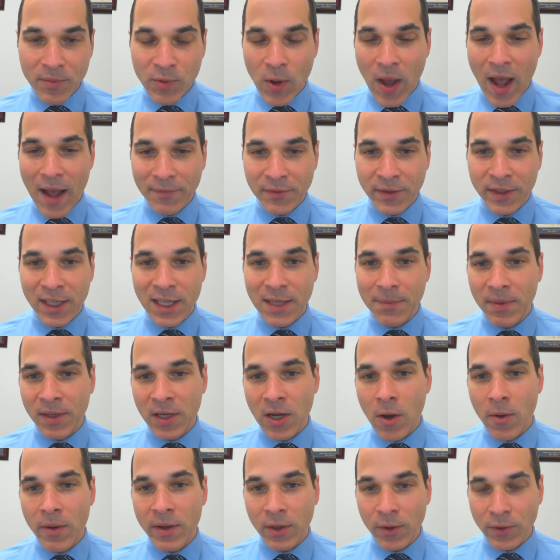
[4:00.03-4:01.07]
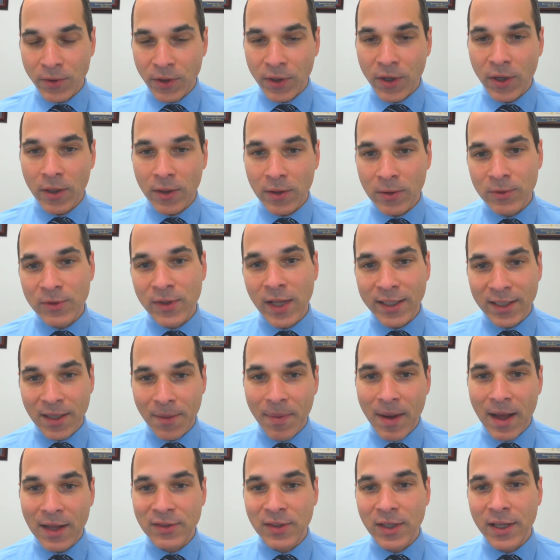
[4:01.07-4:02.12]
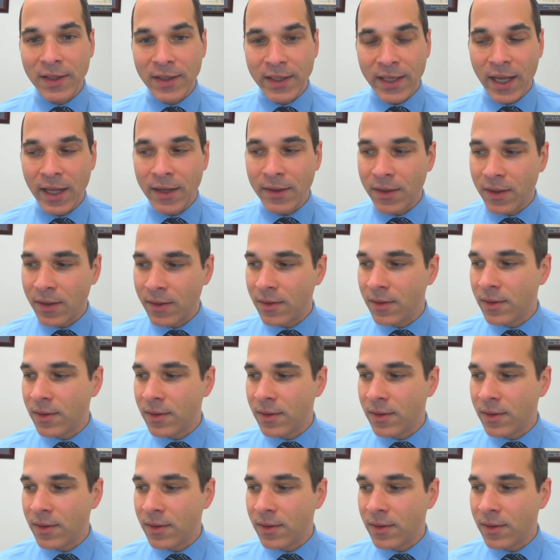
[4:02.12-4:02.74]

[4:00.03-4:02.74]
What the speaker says: you have to keep it going, or you're going to lose that deposit in the end.